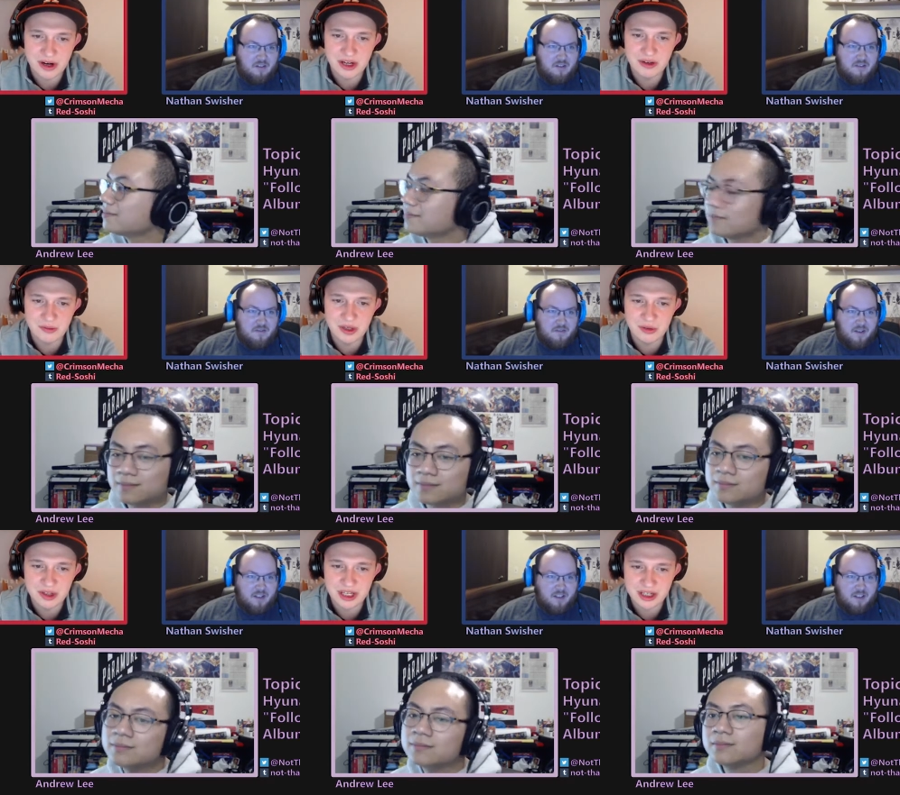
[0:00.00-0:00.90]
Speaker 1: Either Party would be
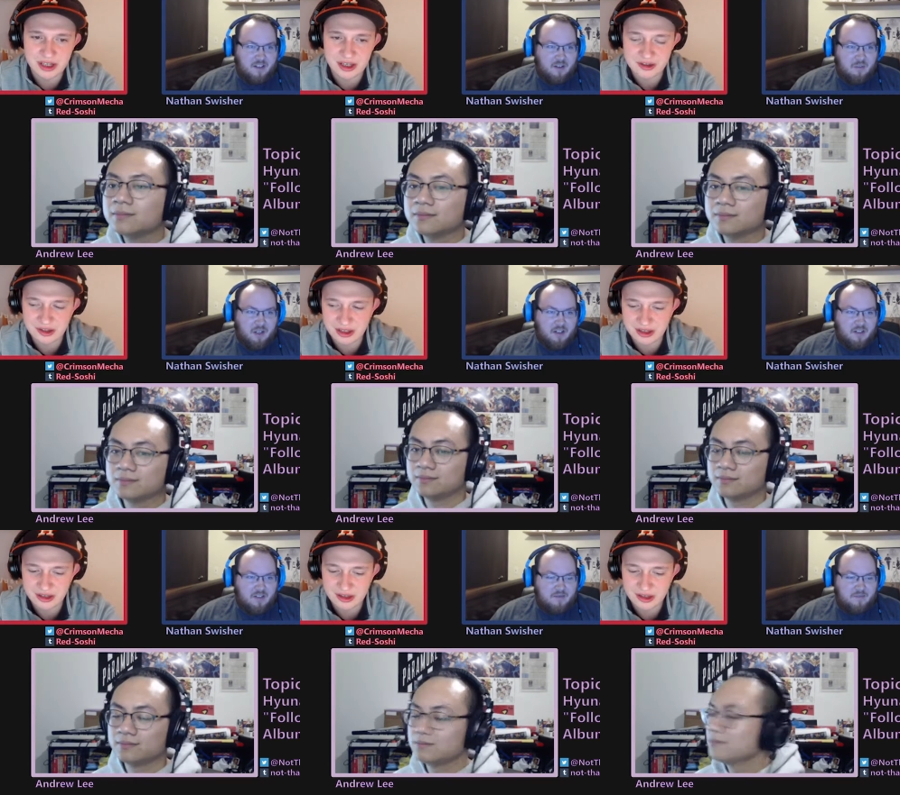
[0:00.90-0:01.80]
one fit, that could
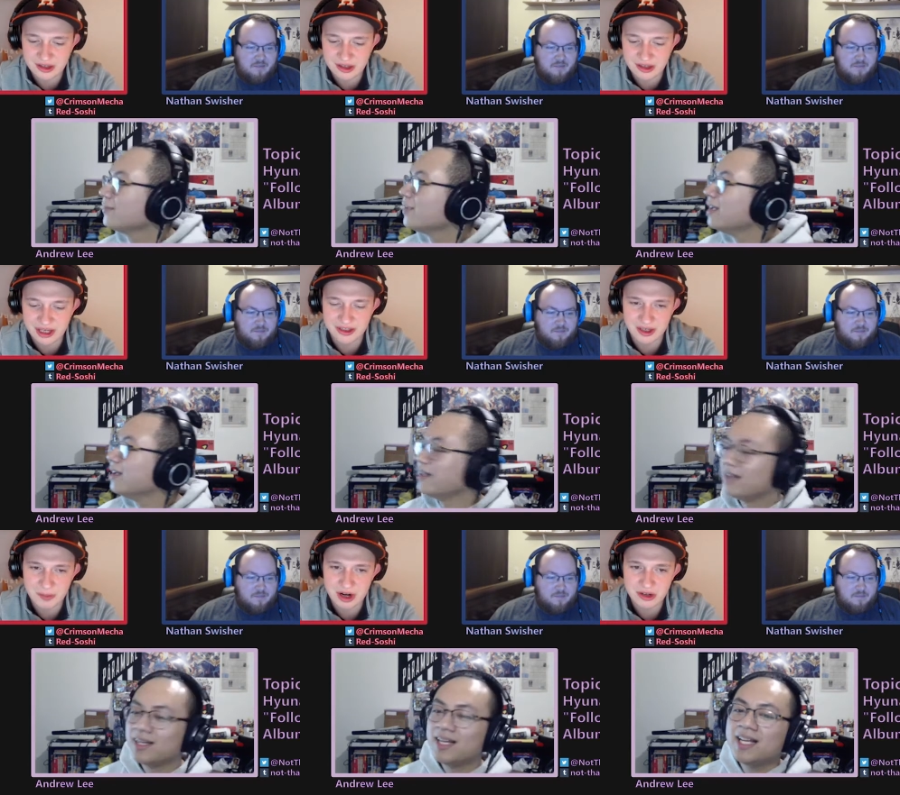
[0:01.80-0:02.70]
easily. Yeah, I
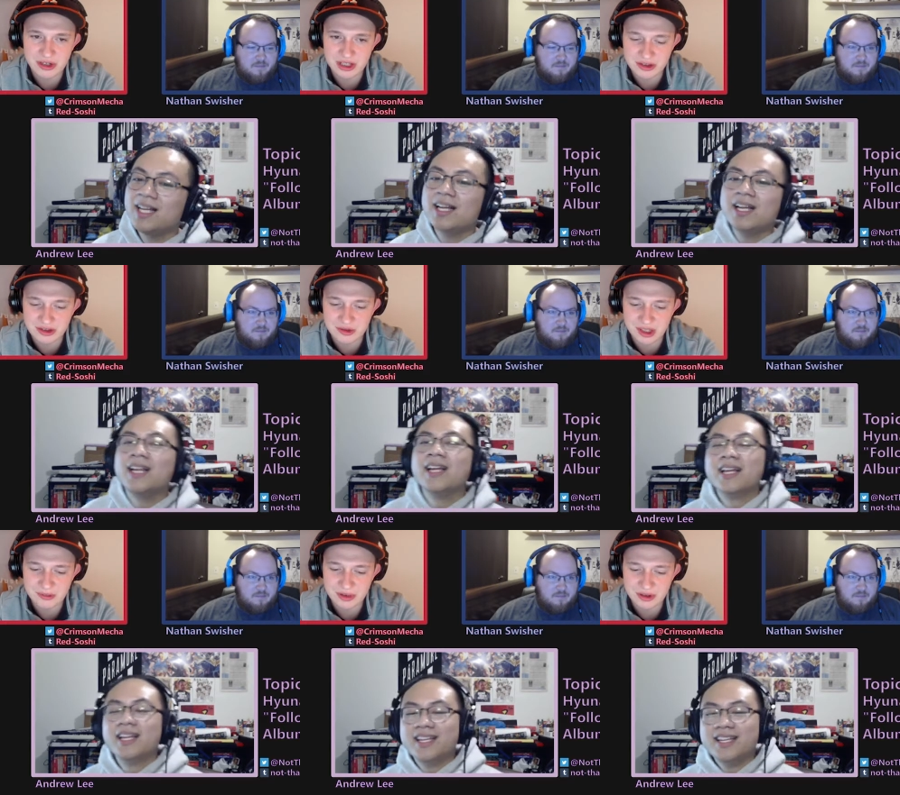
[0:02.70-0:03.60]
think Party would easily
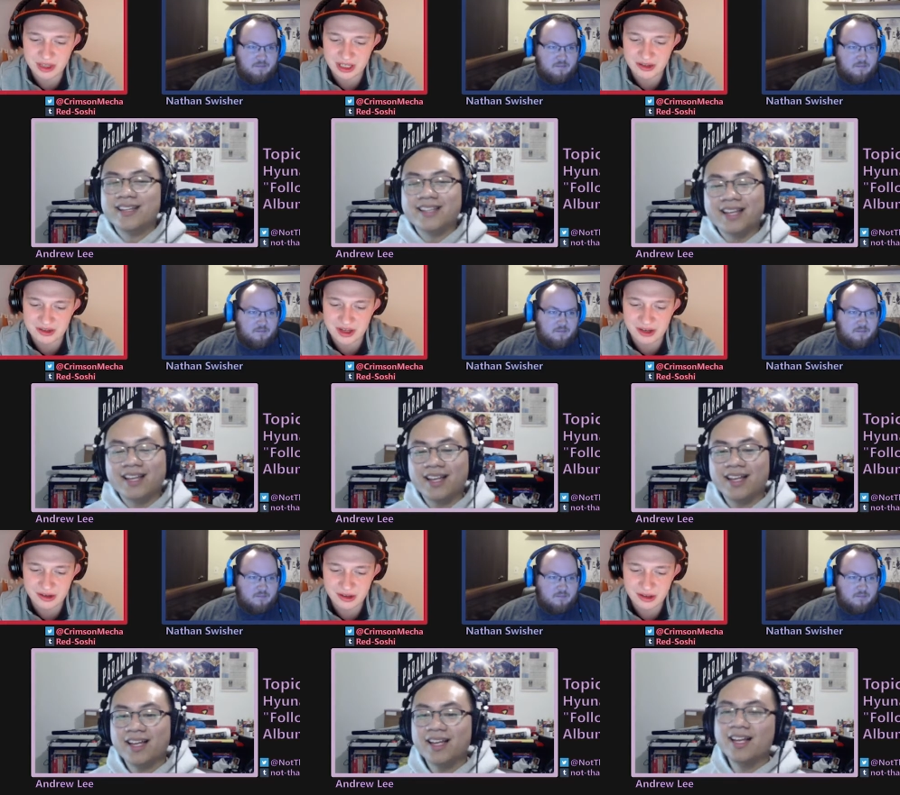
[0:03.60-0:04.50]
one that pe- they could
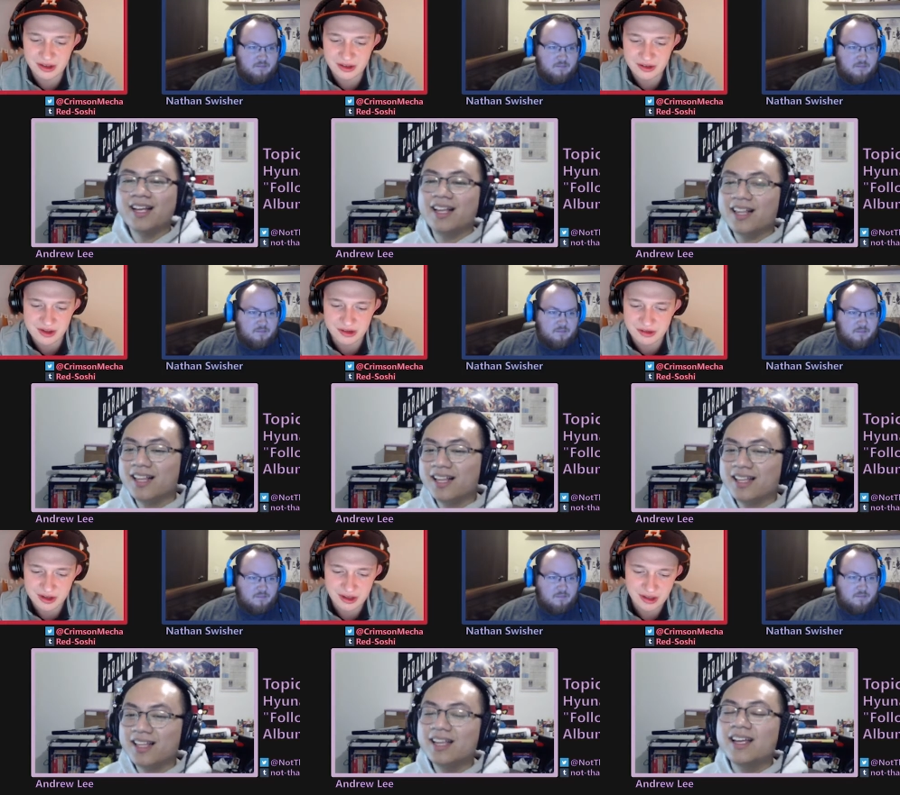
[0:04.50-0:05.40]
sell.
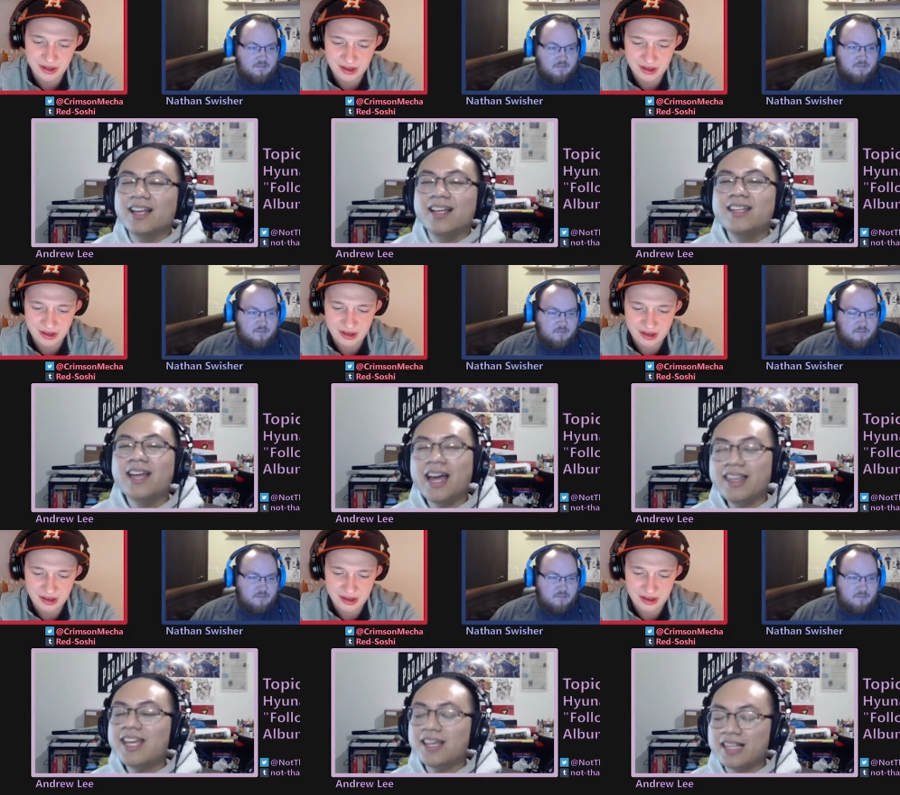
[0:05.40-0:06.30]
So
Speaker 2: I
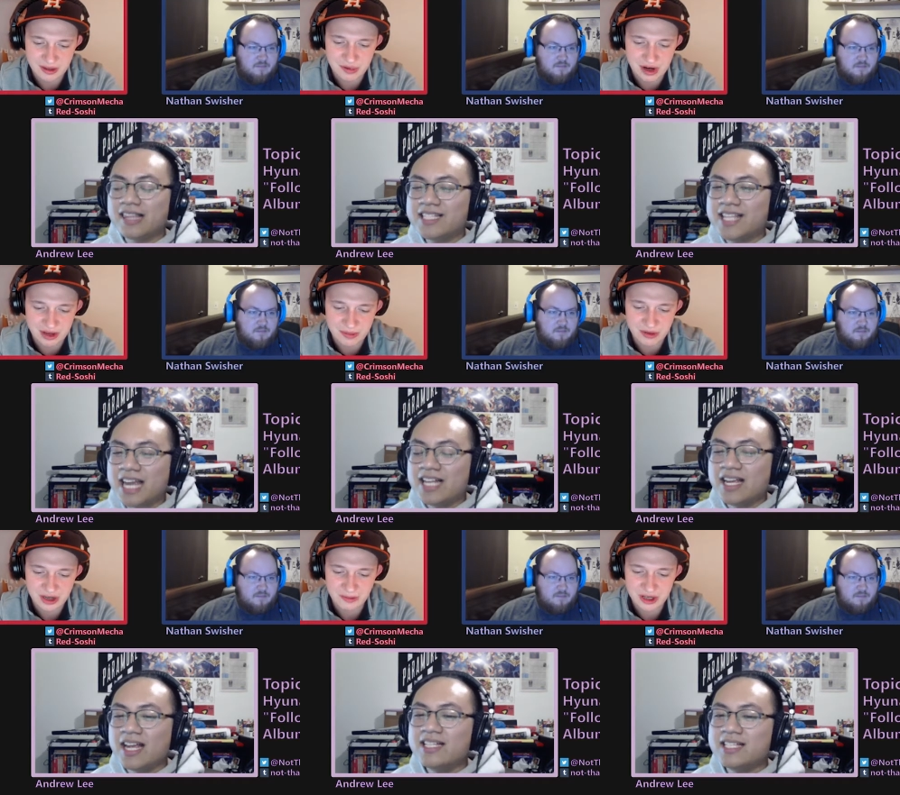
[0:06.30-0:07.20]
think yeah, that, that's probably be
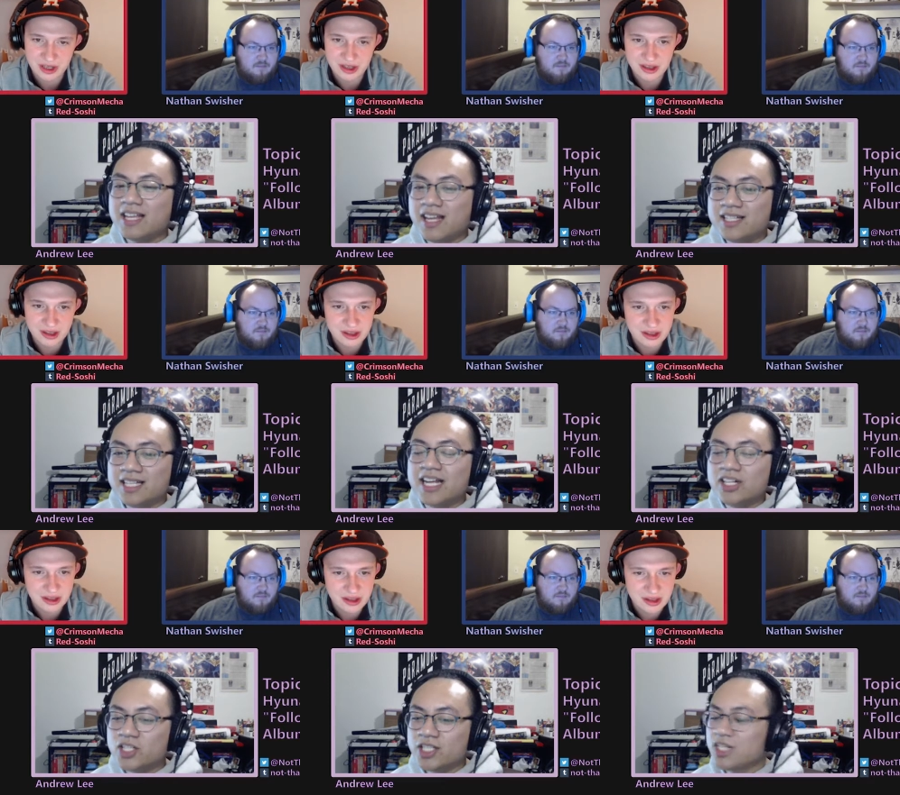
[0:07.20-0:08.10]
what I pick. It's an
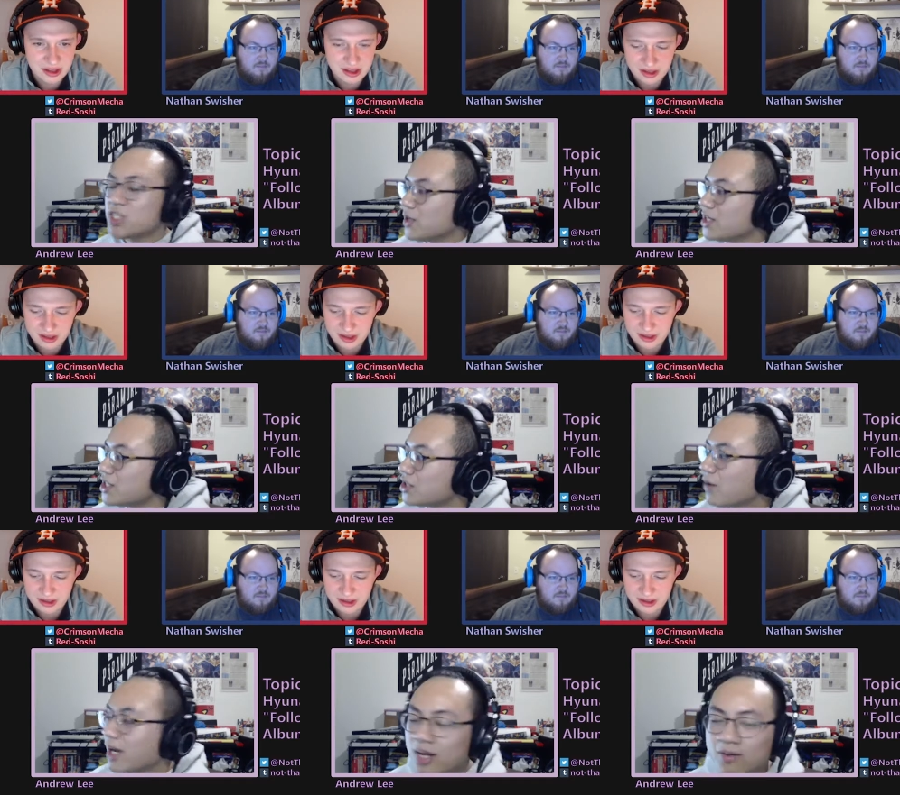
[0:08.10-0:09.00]
interesting choice as to
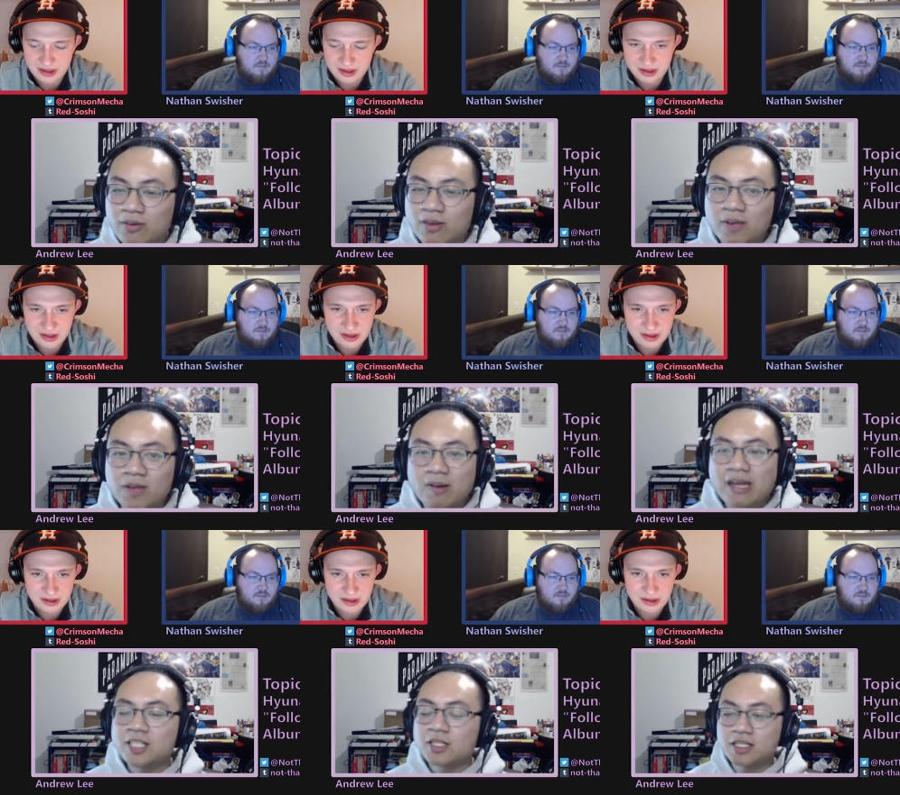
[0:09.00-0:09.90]
why they went with baby. I
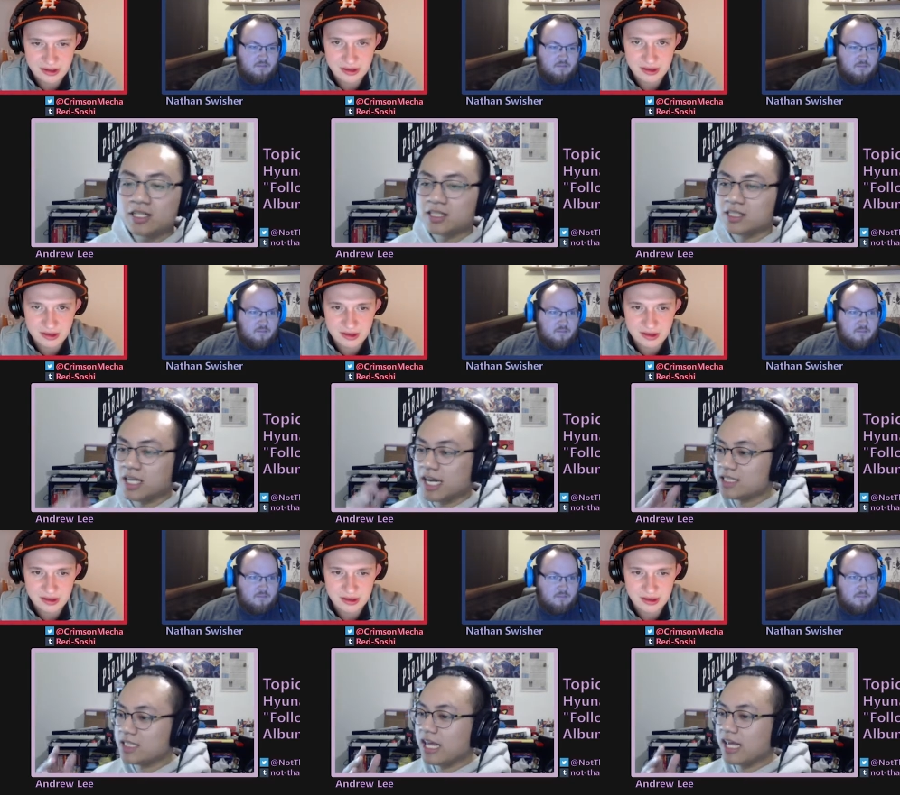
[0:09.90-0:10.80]
guess it's just because it
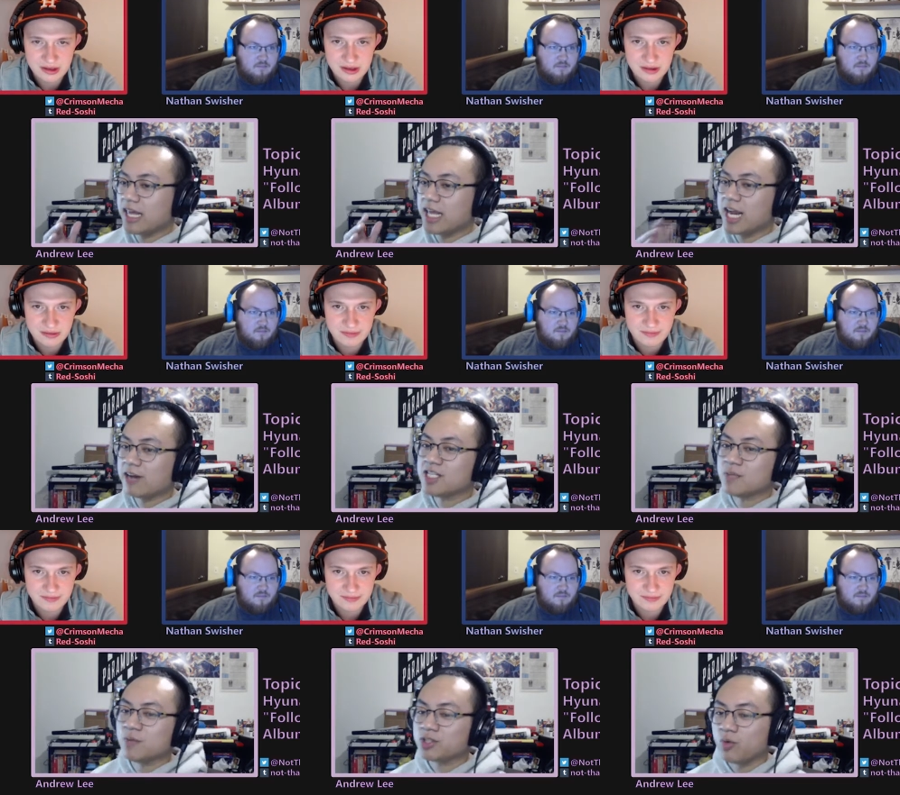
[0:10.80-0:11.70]
has it, it, carries the most